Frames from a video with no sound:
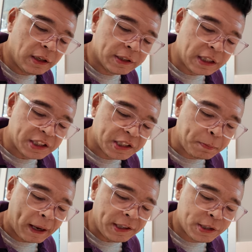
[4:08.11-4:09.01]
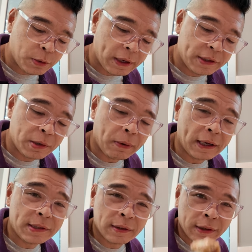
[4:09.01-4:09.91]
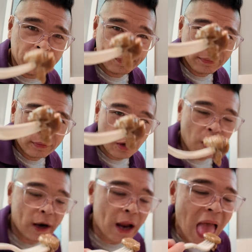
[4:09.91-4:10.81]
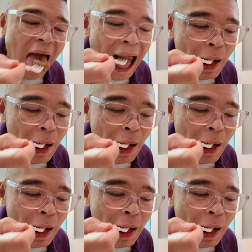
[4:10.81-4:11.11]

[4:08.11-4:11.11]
little touch of spice to it, surprisingly. All right.